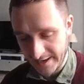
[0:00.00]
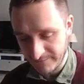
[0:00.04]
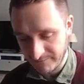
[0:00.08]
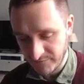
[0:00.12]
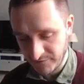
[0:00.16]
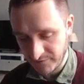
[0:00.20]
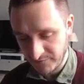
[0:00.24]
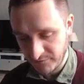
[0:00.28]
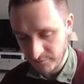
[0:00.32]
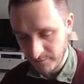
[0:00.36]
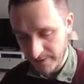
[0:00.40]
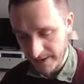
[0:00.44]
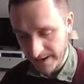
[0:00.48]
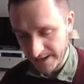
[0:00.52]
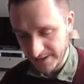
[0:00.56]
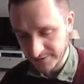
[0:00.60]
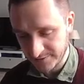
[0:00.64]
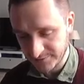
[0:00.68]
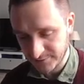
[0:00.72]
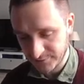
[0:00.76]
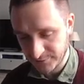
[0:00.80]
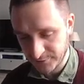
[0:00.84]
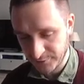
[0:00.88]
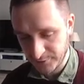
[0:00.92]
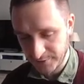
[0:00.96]
if you manage
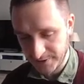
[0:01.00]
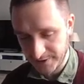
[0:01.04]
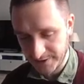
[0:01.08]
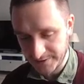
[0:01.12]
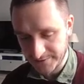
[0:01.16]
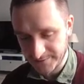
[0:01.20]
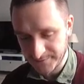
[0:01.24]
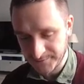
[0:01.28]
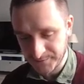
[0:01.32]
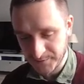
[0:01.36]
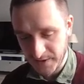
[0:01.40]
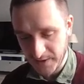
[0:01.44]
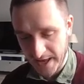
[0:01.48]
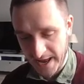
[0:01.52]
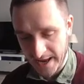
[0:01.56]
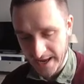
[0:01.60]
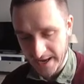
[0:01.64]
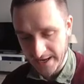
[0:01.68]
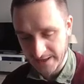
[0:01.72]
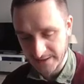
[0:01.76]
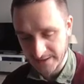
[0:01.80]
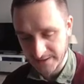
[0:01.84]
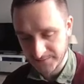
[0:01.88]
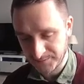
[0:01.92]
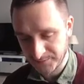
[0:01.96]
to do it.
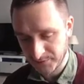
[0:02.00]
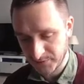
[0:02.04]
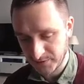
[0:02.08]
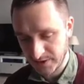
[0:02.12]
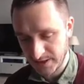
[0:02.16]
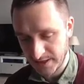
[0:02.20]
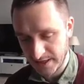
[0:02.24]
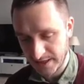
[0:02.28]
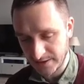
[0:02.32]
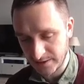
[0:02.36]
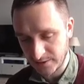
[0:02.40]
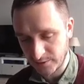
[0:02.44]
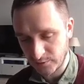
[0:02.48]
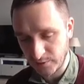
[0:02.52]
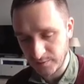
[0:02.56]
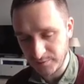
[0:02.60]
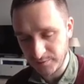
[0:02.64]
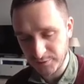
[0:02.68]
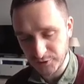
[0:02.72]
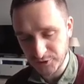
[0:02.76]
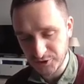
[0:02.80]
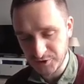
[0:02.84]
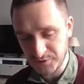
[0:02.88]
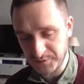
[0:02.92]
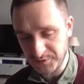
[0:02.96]
And then
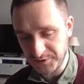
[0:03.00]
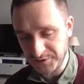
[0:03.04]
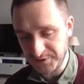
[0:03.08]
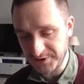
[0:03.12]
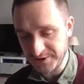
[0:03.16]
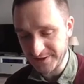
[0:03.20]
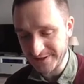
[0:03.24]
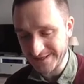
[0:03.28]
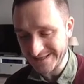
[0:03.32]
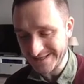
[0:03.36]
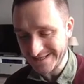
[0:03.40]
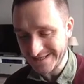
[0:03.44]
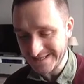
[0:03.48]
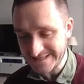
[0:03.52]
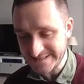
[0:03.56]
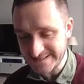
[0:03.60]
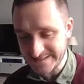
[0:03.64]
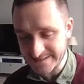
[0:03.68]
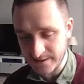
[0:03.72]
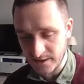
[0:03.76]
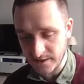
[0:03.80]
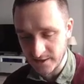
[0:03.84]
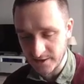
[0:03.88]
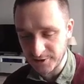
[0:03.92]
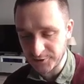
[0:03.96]
CryptoGPT is
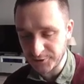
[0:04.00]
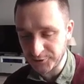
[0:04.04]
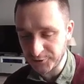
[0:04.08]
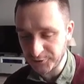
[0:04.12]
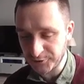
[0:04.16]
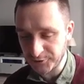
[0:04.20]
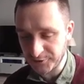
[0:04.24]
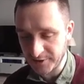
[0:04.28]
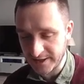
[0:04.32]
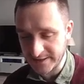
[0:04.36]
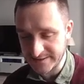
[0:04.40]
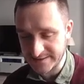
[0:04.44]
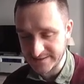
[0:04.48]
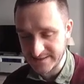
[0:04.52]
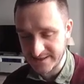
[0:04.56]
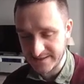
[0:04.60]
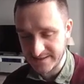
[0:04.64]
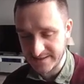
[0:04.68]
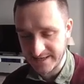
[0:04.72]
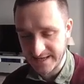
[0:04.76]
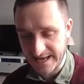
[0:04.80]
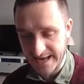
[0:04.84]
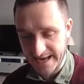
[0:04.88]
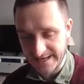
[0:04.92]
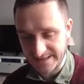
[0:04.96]
the layer 2 that is
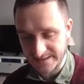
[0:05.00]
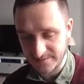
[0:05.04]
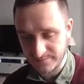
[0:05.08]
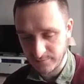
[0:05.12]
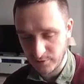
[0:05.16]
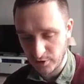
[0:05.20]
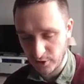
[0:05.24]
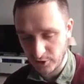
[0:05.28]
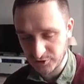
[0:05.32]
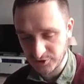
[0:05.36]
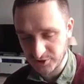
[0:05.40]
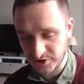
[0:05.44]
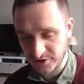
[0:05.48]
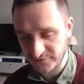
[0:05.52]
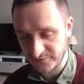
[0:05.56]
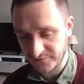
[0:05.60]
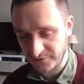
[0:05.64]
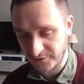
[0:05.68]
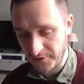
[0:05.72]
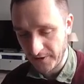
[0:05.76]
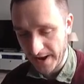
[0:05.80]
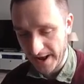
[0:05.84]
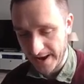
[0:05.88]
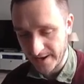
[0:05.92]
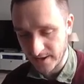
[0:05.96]
dedicated blockchain
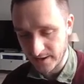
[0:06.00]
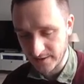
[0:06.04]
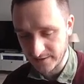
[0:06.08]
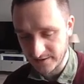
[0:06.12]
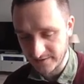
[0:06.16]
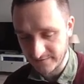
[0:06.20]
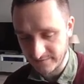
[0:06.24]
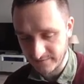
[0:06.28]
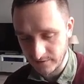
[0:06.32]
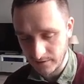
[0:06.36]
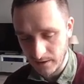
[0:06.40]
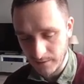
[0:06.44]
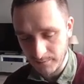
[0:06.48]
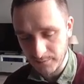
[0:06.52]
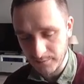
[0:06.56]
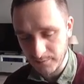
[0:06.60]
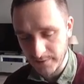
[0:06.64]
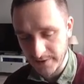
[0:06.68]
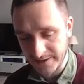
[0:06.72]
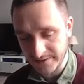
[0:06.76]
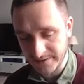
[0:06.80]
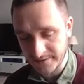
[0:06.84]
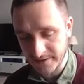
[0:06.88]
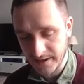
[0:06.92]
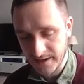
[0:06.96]
for AI
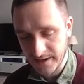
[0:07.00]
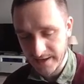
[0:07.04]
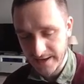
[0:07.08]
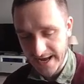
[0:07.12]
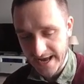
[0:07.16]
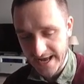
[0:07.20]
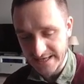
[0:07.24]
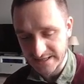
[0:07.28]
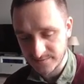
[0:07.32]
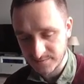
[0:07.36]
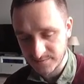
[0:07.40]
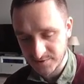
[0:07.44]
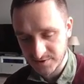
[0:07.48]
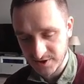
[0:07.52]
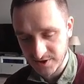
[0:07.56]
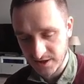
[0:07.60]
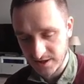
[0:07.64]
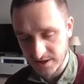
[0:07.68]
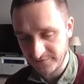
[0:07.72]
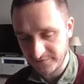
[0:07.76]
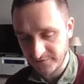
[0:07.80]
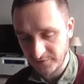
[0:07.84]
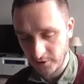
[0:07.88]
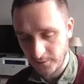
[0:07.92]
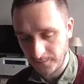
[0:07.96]
development,
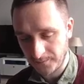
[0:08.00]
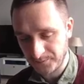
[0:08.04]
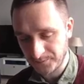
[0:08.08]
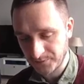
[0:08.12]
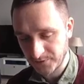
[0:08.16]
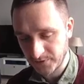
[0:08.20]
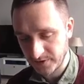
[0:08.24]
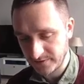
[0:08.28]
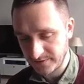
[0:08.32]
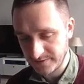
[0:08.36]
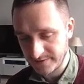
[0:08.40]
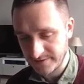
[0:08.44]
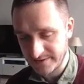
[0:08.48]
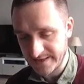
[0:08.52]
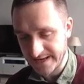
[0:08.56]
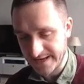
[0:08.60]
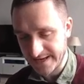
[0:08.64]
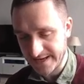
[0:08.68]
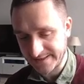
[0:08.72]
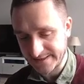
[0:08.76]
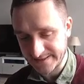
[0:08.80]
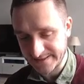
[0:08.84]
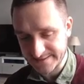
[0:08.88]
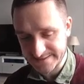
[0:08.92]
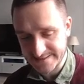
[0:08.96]
especially from the
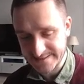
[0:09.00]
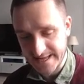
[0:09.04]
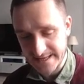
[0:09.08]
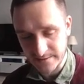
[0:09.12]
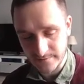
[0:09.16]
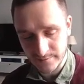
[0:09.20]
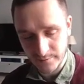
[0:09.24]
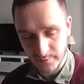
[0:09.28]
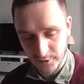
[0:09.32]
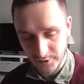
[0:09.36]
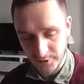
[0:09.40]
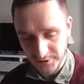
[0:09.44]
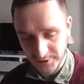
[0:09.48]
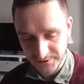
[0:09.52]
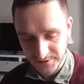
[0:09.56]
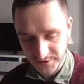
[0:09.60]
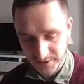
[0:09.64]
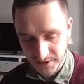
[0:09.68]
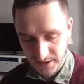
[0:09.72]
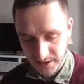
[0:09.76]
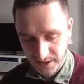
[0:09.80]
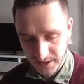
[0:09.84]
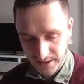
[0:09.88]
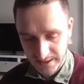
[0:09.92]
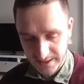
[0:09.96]
data standpoint,
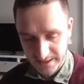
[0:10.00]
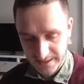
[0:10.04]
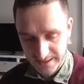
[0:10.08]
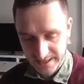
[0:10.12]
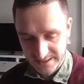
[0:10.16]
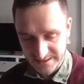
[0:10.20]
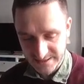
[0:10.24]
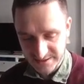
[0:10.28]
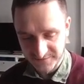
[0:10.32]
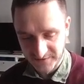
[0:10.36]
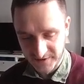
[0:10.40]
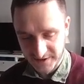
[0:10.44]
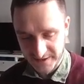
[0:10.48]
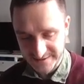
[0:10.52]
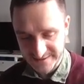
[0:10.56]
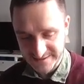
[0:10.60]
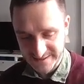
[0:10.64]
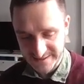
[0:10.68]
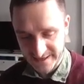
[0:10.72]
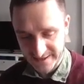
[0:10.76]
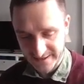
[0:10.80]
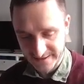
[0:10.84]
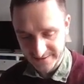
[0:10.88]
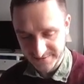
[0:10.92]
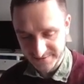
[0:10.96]
as far as
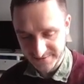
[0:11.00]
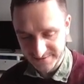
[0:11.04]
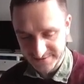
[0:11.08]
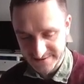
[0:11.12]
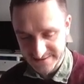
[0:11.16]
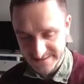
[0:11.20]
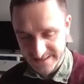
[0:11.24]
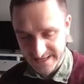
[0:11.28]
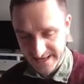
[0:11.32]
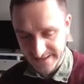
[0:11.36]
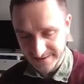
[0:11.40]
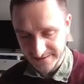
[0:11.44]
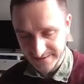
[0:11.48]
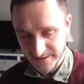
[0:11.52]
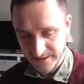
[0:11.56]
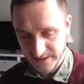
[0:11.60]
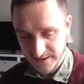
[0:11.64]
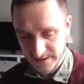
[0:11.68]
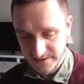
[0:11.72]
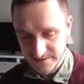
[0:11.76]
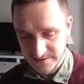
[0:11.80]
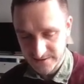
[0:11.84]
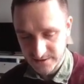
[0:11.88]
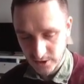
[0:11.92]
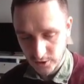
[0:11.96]
I understand.
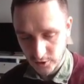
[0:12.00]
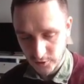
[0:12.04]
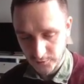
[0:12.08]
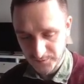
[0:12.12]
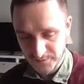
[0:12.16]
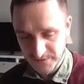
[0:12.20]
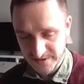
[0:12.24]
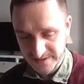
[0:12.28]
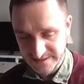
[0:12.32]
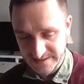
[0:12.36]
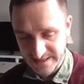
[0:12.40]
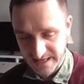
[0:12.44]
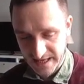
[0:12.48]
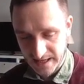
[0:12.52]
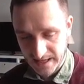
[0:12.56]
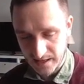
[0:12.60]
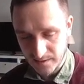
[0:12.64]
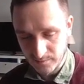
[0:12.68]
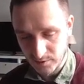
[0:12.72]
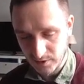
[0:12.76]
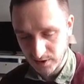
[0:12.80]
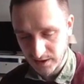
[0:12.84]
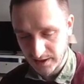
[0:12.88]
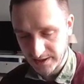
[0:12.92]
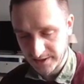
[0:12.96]
So
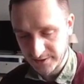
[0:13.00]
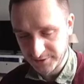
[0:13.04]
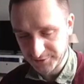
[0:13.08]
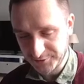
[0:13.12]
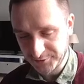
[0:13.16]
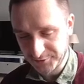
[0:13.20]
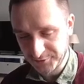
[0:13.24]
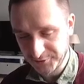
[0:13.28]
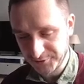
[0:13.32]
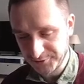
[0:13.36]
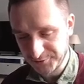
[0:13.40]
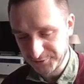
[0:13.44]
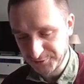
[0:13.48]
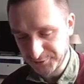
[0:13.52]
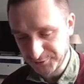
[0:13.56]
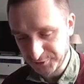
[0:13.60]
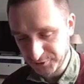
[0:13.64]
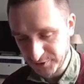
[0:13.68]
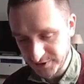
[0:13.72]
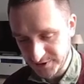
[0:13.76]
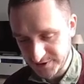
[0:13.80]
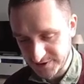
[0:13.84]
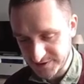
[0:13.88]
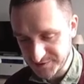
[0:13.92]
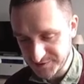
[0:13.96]
scalable layer 2,
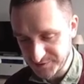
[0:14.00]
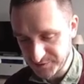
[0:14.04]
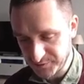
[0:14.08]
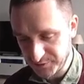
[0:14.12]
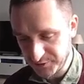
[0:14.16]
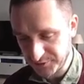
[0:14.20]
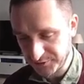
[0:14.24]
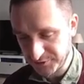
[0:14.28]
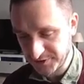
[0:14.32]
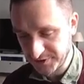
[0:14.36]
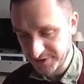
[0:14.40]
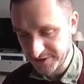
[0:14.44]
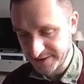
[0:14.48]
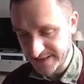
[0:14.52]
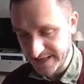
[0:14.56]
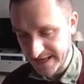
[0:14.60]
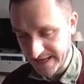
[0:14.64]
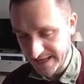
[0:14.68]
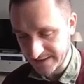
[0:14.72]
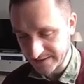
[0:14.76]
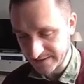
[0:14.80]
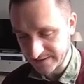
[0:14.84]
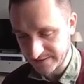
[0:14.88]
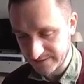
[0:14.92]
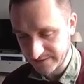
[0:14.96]
truly distributed
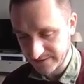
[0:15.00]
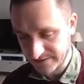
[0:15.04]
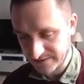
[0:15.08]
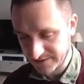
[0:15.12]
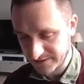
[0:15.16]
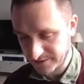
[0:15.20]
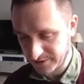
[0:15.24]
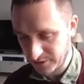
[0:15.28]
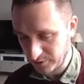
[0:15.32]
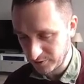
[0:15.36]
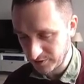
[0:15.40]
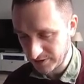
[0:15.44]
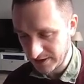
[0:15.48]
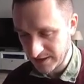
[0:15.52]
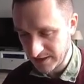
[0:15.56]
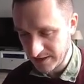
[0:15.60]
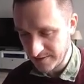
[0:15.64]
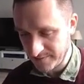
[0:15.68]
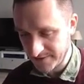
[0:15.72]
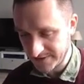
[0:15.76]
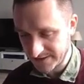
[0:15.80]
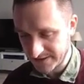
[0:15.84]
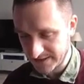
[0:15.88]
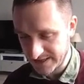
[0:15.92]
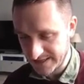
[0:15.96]
and totally
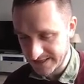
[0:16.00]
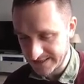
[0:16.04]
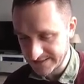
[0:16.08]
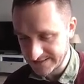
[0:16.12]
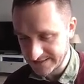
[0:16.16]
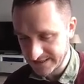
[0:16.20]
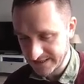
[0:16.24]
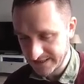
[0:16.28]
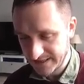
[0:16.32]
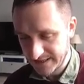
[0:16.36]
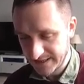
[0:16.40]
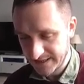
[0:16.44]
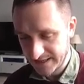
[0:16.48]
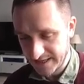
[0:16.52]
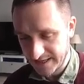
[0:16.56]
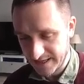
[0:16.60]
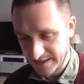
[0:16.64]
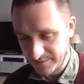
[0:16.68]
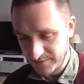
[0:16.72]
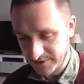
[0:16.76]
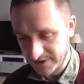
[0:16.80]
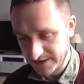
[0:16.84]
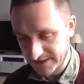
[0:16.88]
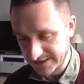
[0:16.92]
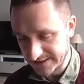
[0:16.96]
limitless,
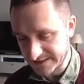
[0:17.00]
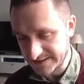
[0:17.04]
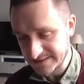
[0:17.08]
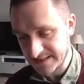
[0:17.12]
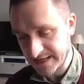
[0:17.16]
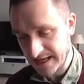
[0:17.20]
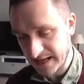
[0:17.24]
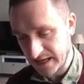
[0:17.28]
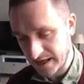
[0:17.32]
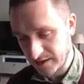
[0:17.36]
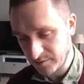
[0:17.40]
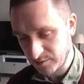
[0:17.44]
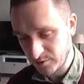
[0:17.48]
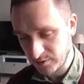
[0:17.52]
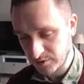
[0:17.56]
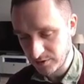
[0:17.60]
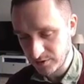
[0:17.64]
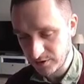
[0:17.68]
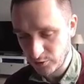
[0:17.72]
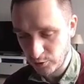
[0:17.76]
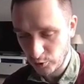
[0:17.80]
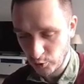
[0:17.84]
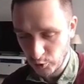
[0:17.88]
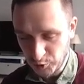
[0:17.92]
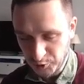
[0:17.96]
meaning scalable,
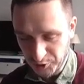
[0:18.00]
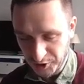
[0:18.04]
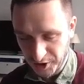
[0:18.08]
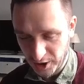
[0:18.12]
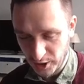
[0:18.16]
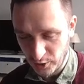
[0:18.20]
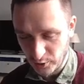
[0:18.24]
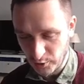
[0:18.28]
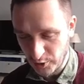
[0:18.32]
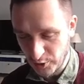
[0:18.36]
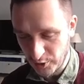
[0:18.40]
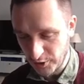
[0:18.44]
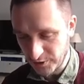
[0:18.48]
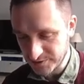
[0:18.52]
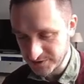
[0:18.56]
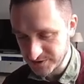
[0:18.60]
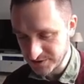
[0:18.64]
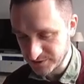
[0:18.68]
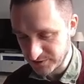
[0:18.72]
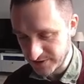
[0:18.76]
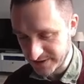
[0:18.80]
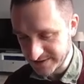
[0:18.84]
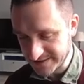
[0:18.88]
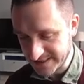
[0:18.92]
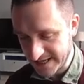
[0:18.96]
ultra low cost
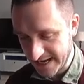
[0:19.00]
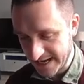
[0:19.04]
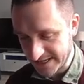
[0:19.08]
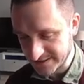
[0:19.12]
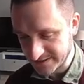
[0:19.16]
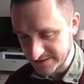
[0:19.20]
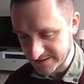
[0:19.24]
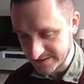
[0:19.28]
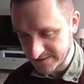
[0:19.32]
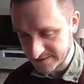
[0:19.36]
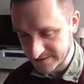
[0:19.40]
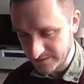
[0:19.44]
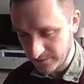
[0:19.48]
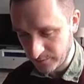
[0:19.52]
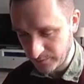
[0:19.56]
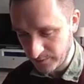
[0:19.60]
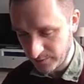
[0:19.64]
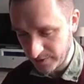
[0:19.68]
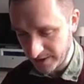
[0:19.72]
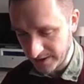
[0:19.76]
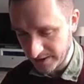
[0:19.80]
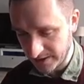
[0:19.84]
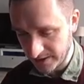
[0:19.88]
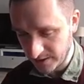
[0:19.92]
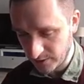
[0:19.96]
transactions
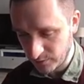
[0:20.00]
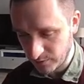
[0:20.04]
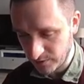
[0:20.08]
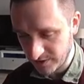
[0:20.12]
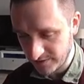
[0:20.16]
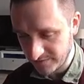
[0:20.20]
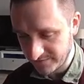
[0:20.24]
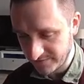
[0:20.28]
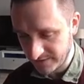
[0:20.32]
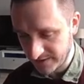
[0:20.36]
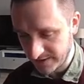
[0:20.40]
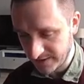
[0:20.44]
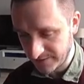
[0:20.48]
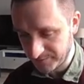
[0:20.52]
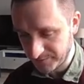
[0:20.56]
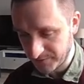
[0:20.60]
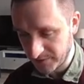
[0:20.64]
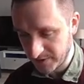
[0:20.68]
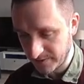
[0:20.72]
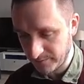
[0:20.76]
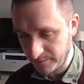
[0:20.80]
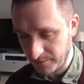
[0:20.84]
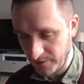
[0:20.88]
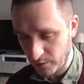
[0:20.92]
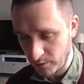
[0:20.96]
combining with
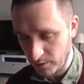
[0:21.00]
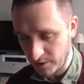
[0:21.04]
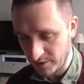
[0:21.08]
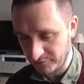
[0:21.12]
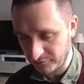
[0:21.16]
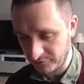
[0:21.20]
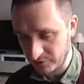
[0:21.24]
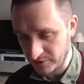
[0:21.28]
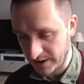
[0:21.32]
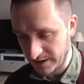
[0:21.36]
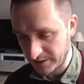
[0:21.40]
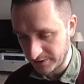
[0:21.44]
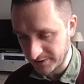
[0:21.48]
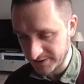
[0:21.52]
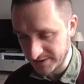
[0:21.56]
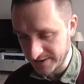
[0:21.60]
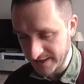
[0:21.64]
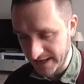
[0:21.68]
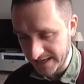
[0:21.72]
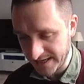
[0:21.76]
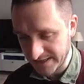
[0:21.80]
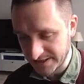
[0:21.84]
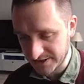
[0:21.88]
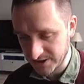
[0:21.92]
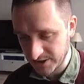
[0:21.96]
powerful
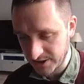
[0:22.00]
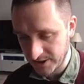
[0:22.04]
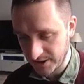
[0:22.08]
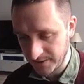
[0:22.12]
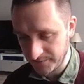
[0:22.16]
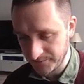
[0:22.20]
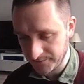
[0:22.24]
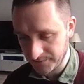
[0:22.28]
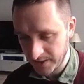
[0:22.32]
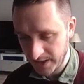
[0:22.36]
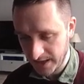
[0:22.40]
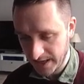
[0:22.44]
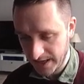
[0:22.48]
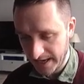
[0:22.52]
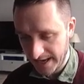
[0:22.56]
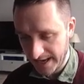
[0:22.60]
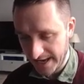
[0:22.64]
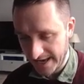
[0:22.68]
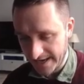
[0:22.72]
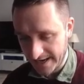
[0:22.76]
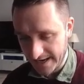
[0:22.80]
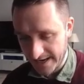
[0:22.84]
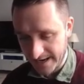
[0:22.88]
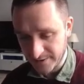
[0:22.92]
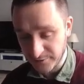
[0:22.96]
architecture,
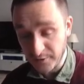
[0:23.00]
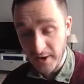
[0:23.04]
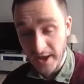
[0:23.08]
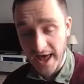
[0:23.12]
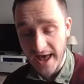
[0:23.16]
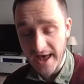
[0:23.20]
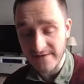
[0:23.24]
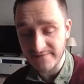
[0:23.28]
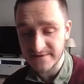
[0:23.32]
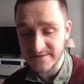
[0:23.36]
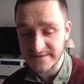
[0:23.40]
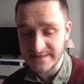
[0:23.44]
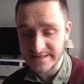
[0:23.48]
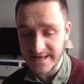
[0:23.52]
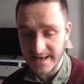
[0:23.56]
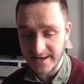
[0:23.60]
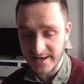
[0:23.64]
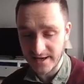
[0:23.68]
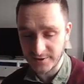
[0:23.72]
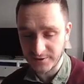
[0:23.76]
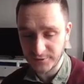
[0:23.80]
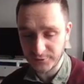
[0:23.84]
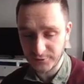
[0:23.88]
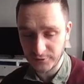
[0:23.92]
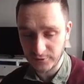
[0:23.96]
and you have this
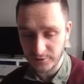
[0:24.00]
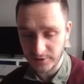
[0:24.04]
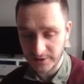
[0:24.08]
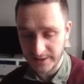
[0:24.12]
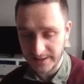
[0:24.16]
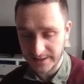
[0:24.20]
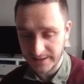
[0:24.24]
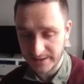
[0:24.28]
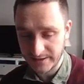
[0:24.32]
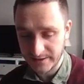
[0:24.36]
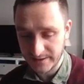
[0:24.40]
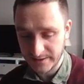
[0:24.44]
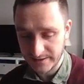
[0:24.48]
AI tooling